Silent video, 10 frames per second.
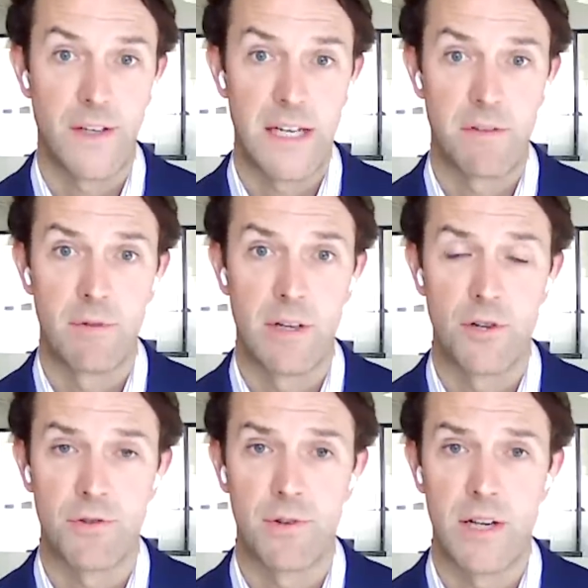favor when
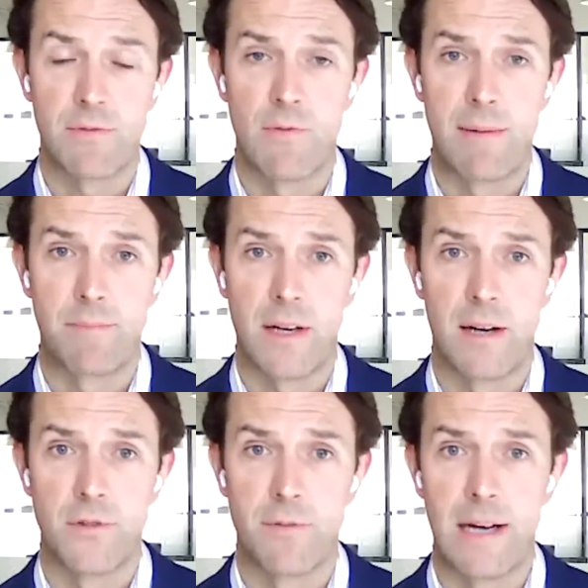interest rates were ramping
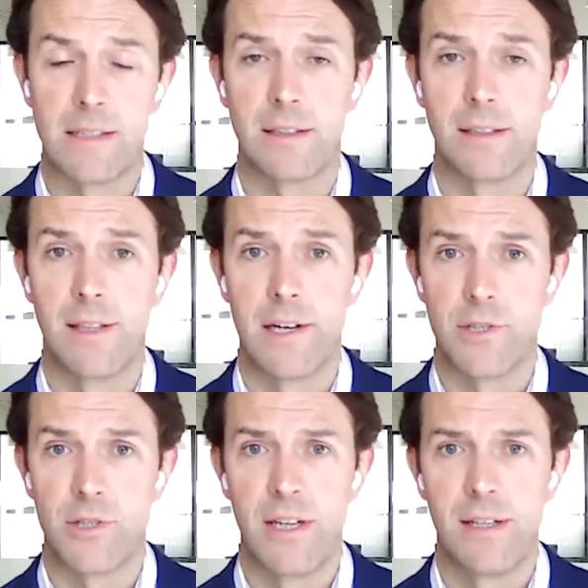up dramatically last
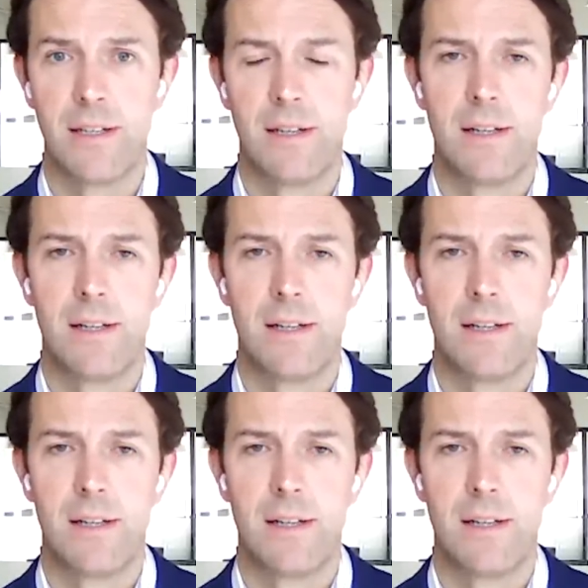year,